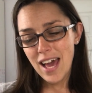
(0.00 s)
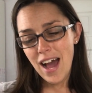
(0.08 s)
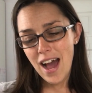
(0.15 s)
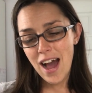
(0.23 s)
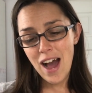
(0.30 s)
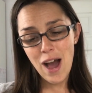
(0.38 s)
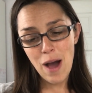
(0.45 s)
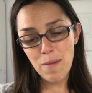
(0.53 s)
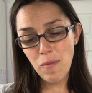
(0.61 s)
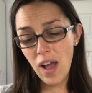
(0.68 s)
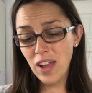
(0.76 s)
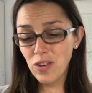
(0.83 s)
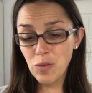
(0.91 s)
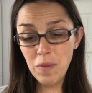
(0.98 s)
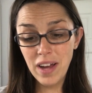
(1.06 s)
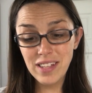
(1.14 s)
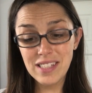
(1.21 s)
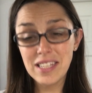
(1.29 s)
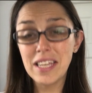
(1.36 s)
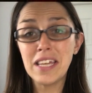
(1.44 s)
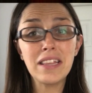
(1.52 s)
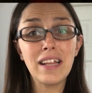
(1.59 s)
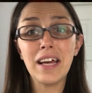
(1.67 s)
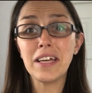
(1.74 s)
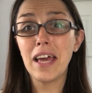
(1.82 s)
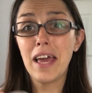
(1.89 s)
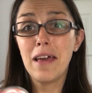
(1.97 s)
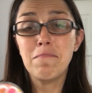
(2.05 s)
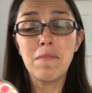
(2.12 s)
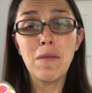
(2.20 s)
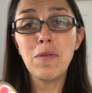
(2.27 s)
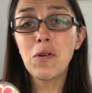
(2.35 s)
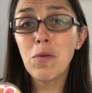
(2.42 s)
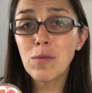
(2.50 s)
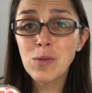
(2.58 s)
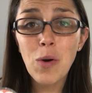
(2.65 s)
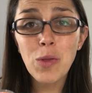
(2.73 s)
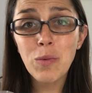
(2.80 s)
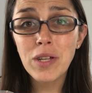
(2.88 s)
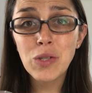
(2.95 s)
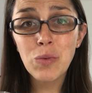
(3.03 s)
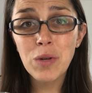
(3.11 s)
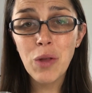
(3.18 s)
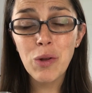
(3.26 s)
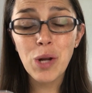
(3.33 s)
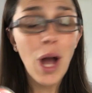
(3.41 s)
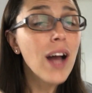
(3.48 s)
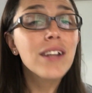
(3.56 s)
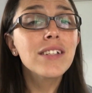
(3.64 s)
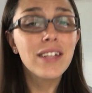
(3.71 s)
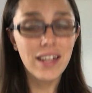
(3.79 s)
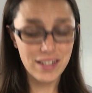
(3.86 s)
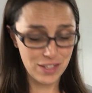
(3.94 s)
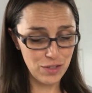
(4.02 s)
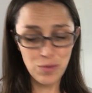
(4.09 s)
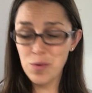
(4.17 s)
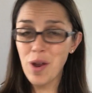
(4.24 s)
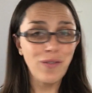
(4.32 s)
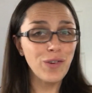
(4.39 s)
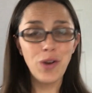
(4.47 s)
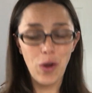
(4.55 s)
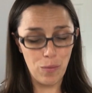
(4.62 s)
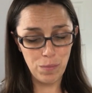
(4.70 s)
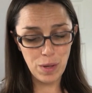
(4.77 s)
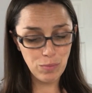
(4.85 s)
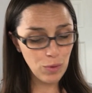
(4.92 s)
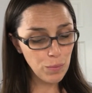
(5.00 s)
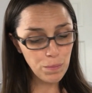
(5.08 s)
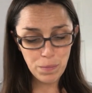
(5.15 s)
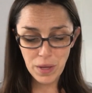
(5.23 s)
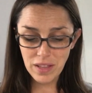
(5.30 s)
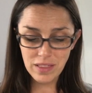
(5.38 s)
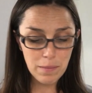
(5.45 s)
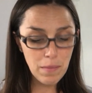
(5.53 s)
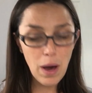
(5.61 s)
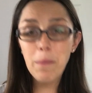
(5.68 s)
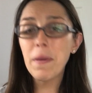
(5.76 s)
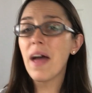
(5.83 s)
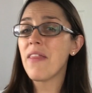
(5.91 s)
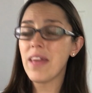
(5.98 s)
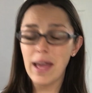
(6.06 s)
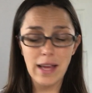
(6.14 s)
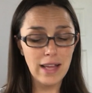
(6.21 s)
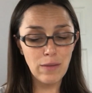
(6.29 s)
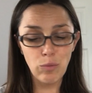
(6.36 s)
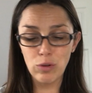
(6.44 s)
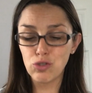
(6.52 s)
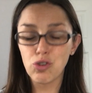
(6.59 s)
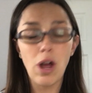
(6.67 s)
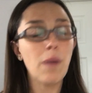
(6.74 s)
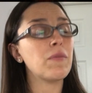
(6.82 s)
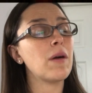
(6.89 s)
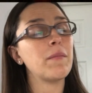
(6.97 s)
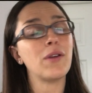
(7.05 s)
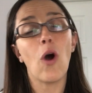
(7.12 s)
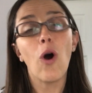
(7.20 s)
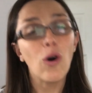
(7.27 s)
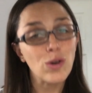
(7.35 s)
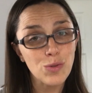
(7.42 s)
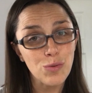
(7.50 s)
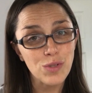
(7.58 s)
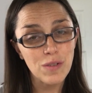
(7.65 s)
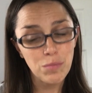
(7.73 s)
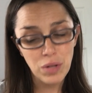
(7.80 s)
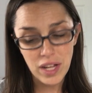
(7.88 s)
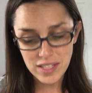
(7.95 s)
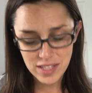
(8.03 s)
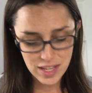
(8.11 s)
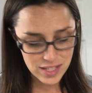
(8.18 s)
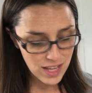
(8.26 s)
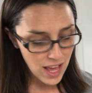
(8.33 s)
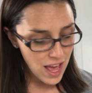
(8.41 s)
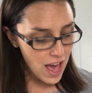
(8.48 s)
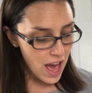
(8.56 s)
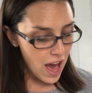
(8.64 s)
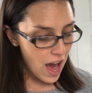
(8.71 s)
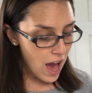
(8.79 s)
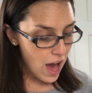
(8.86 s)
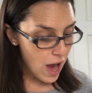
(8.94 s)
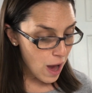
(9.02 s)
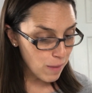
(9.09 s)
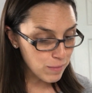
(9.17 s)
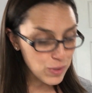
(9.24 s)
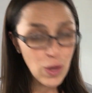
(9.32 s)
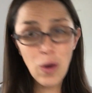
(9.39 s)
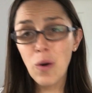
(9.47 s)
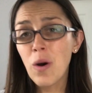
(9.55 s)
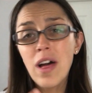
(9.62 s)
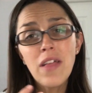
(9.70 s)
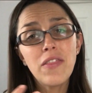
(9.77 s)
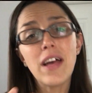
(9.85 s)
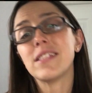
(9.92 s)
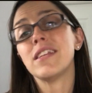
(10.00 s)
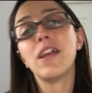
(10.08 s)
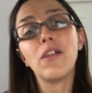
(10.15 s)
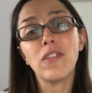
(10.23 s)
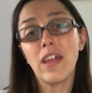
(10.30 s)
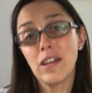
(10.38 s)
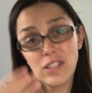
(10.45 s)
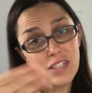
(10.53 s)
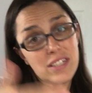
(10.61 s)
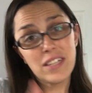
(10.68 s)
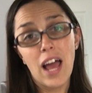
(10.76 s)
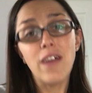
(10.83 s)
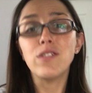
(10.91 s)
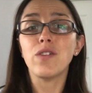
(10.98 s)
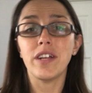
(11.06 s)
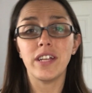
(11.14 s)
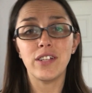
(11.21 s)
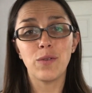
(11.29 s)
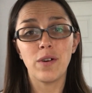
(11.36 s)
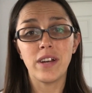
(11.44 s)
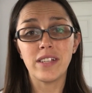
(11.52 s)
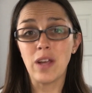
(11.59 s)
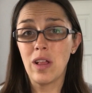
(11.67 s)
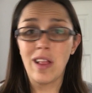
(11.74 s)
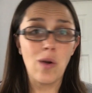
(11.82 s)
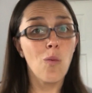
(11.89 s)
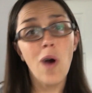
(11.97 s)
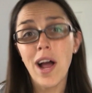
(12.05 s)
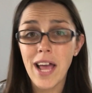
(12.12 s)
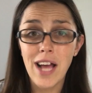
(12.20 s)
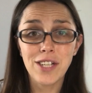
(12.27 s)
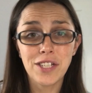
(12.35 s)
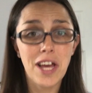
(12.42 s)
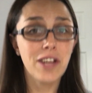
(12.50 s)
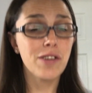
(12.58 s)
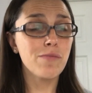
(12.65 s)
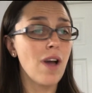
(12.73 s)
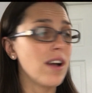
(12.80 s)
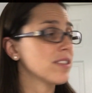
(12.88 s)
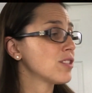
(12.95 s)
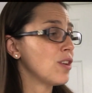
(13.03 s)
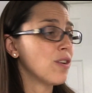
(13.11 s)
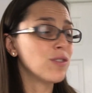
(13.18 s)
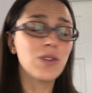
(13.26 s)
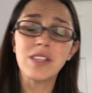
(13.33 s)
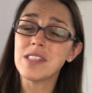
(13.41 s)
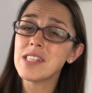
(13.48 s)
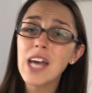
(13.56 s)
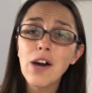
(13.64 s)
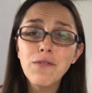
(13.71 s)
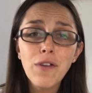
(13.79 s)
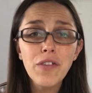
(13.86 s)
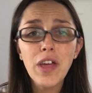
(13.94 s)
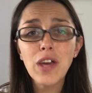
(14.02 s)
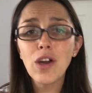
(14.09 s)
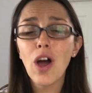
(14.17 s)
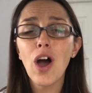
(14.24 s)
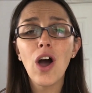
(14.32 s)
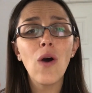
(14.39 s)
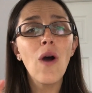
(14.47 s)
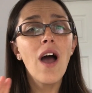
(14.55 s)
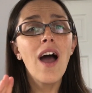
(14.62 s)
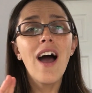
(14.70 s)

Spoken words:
And you might see, like, maybe it goes all the way to another continent. You never know. People pick them up and they will drop them in all sorts of places. So that's another, that just dives right into our next thing, like why hashtag your rocks. You know, you can see how far they go.